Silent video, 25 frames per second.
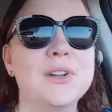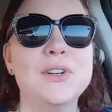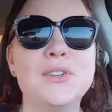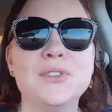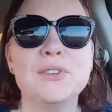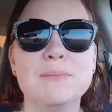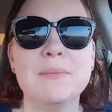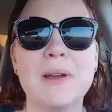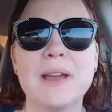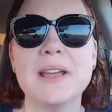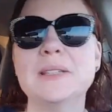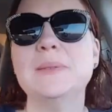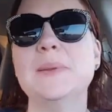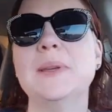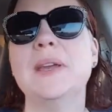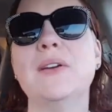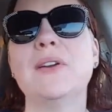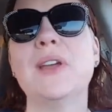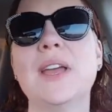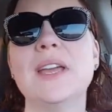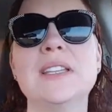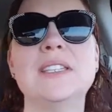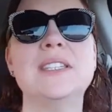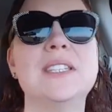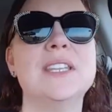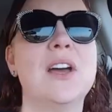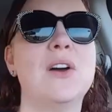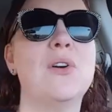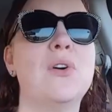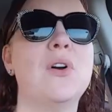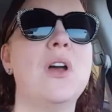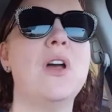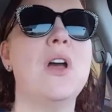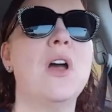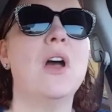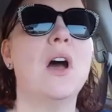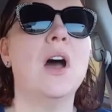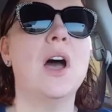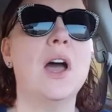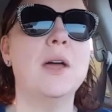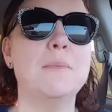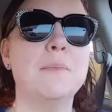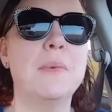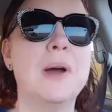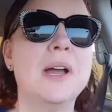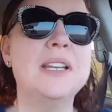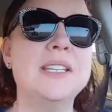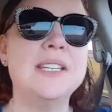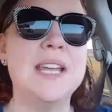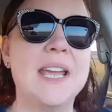which reminds me. Okay, so on
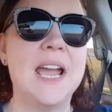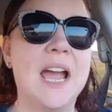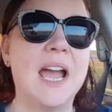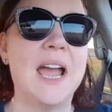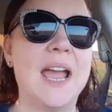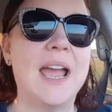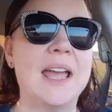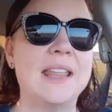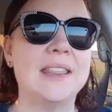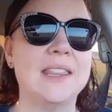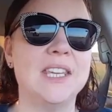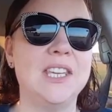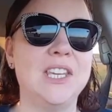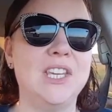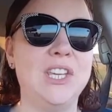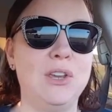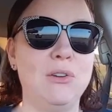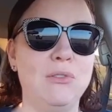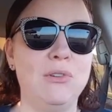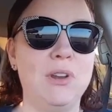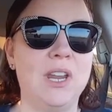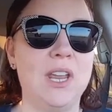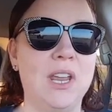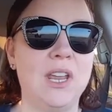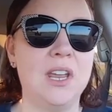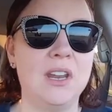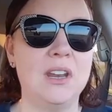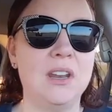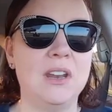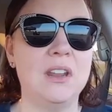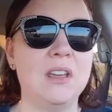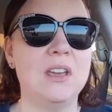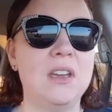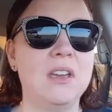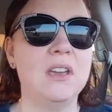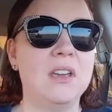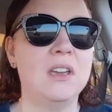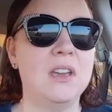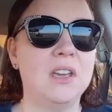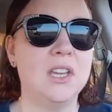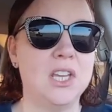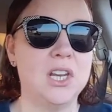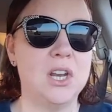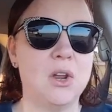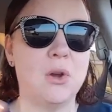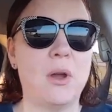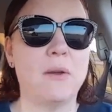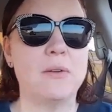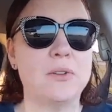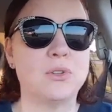Monday I had the unit. You
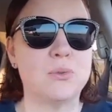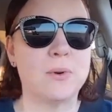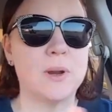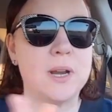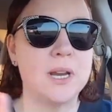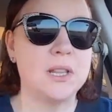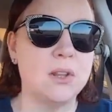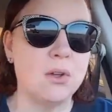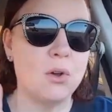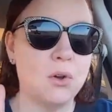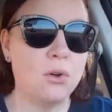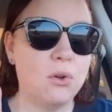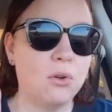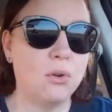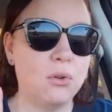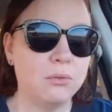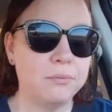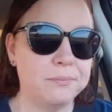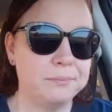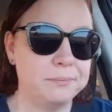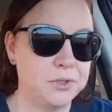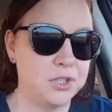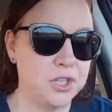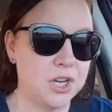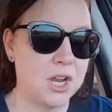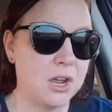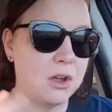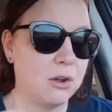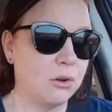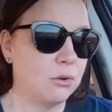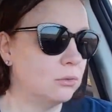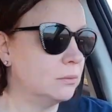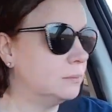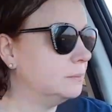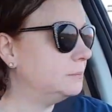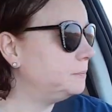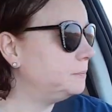know, I was running the whole show,